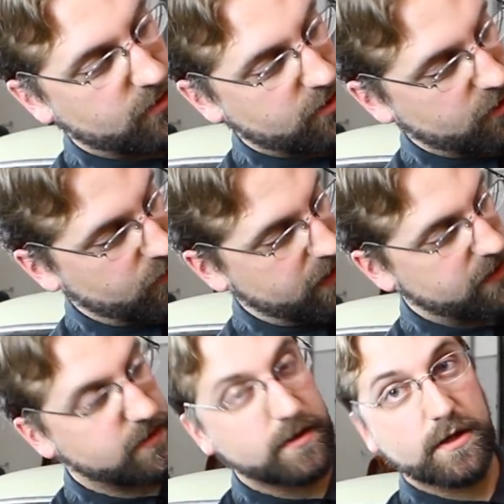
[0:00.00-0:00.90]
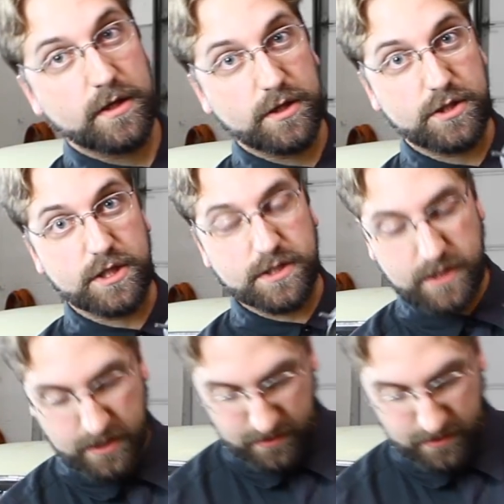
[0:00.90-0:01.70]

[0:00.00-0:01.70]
all the way, just like